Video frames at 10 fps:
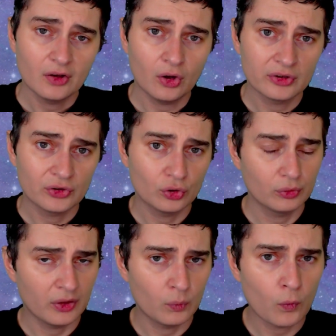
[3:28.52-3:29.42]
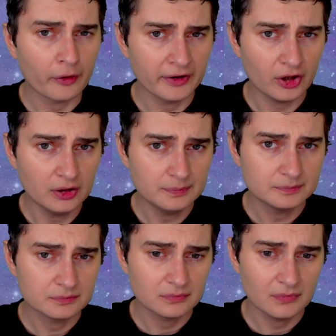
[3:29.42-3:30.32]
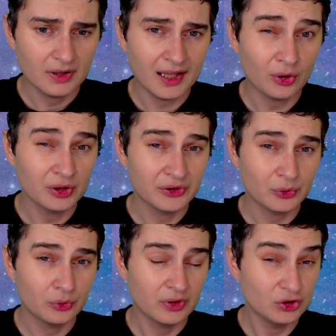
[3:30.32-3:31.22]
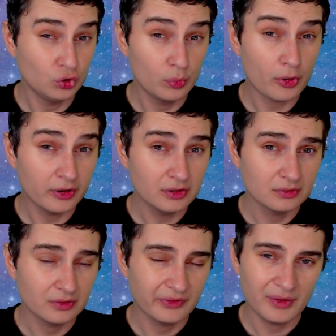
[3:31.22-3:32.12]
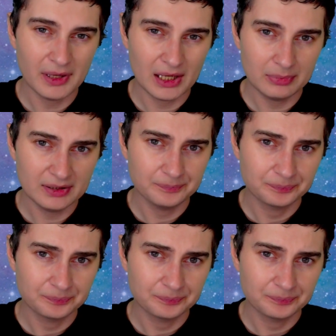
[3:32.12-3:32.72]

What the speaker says: also the warrior, and also the newborn, the baby.